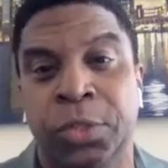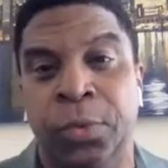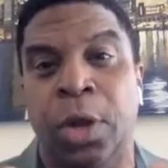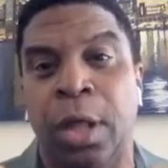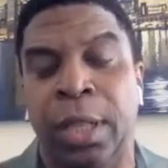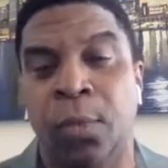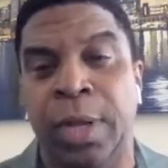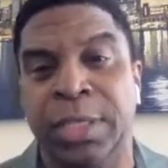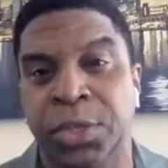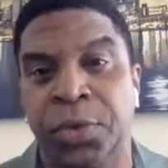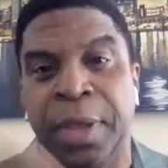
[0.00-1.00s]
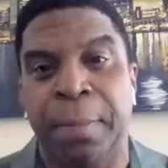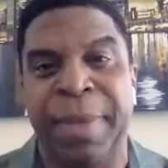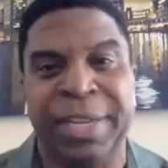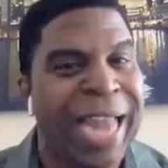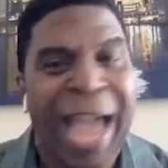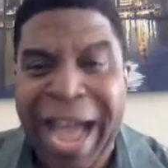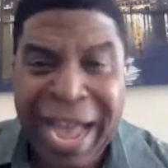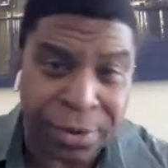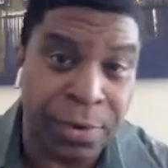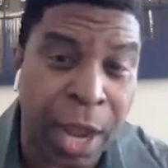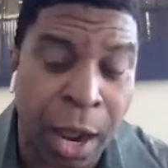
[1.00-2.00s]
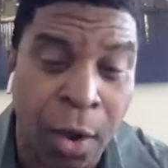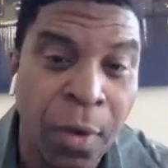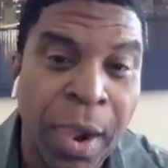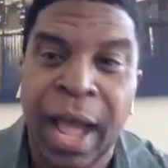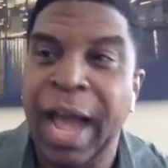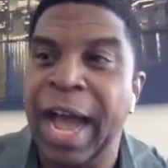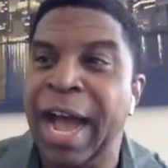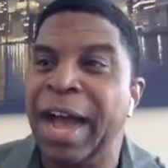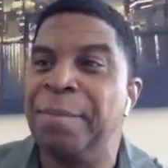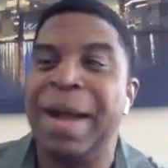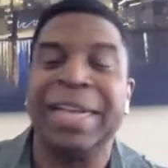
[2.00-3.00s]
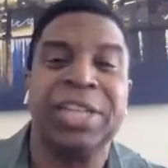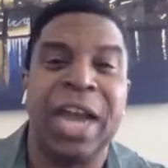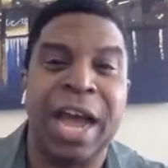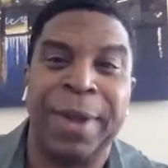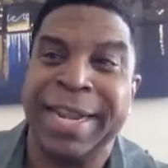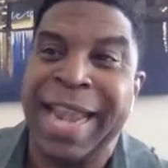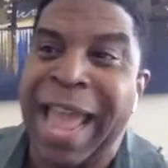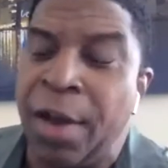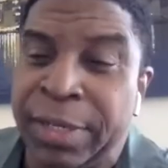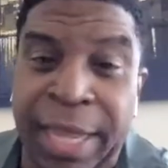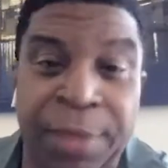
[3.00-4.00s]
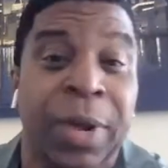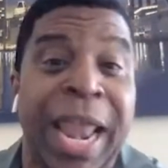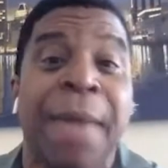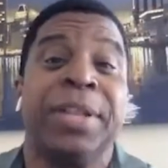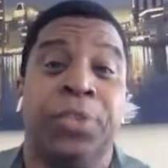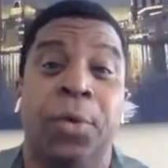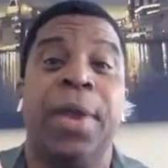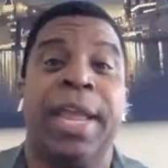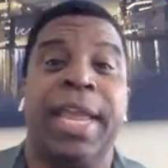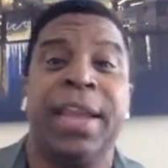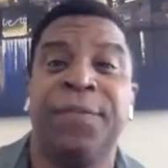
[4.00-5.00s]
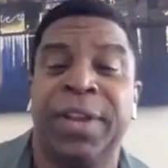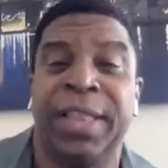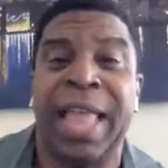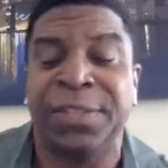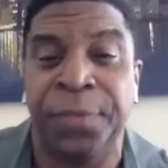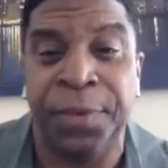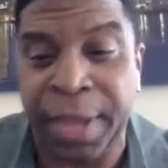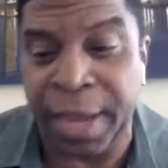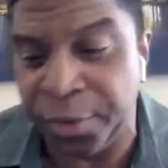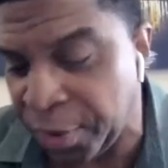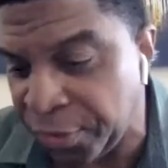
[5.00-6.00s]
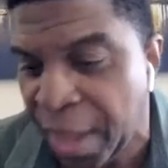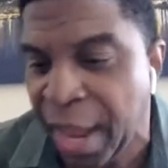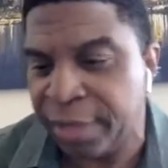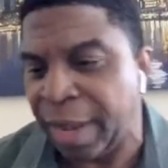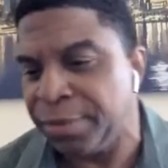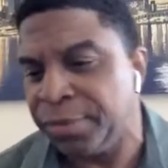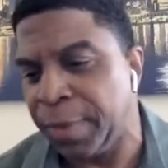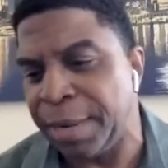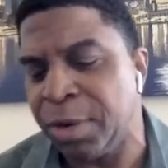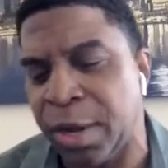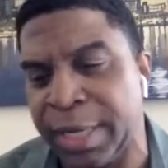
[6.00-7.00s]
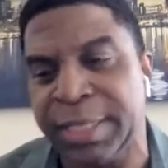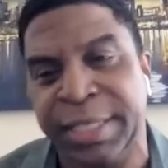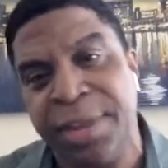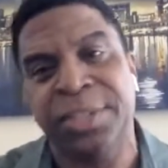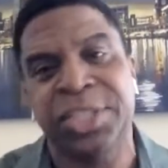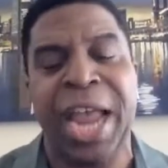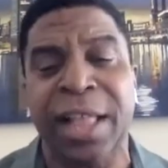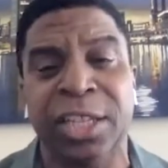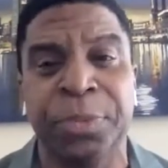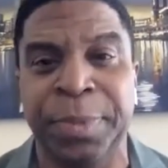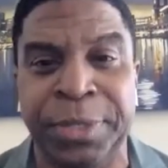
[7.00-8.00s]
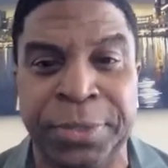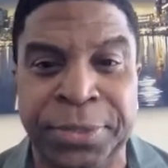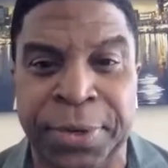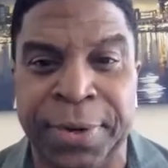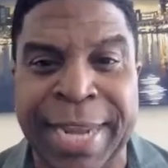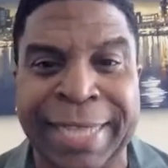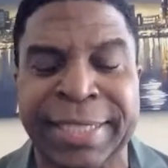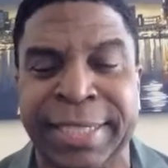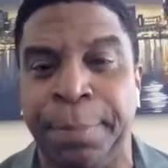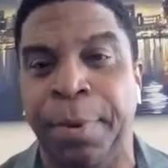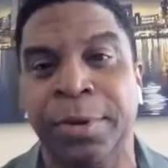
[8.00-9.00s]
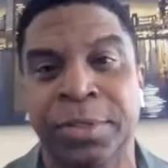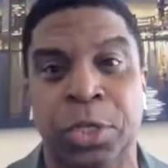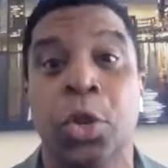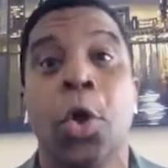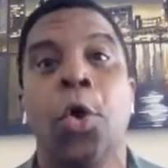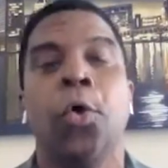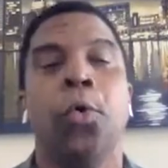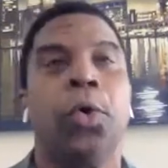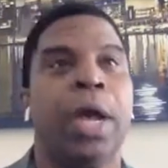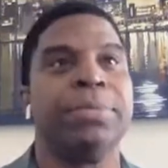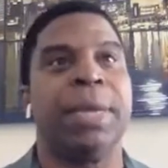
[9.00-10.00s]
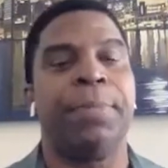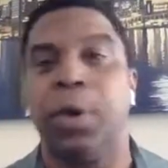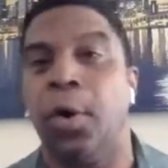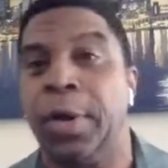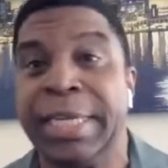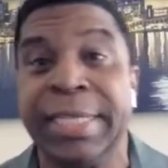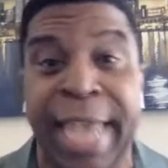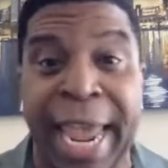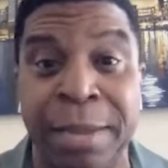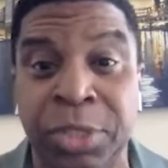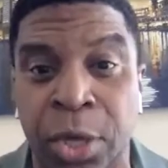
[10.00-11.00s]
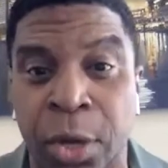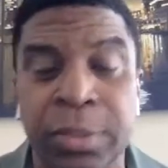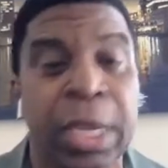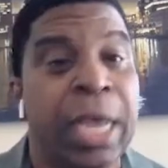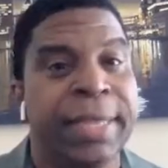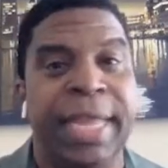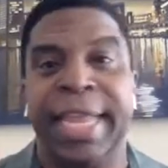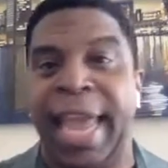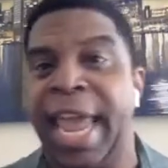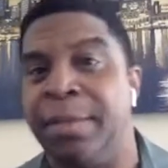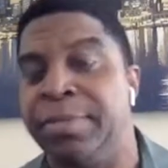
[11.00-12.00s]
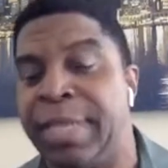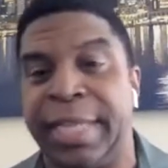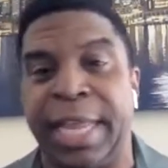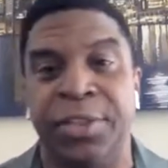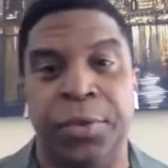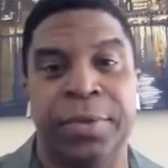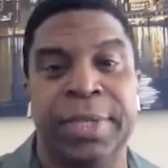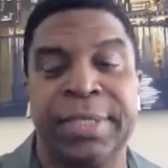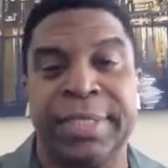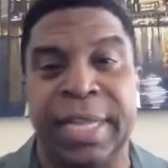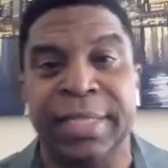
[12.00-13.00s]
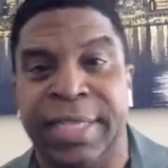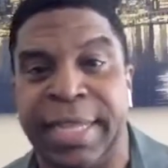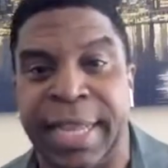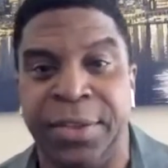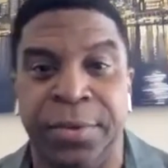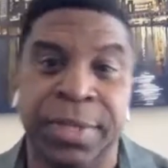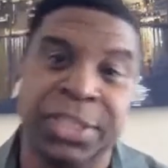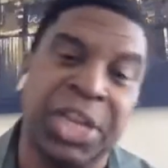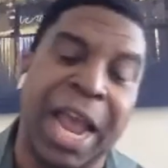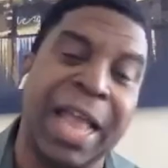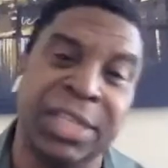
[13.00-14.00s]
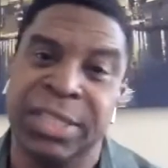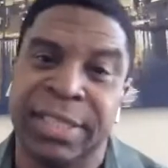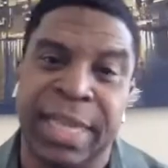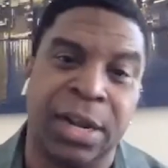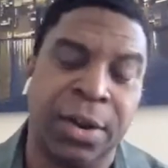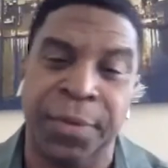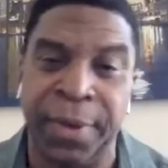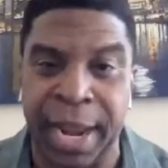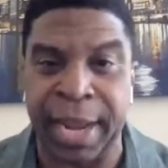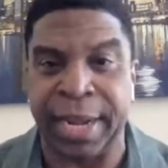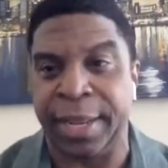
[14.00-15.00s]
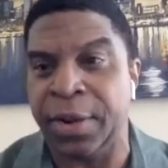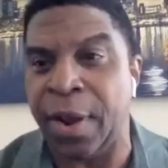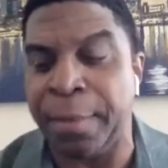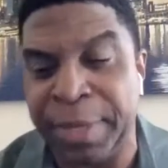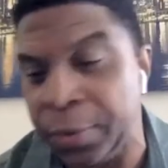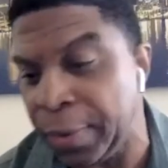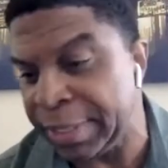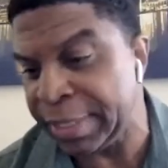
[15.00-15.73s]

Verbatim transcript: do it all at once so you can binge it. I don't know. Uh, my job right now and what I've been doing here for the last few years is that's what I'm called a senior challenge producer. And that's the person who comes up with on these game shows, the games that they do, the stunts that they do, the challenges that are created. You know, I've been doing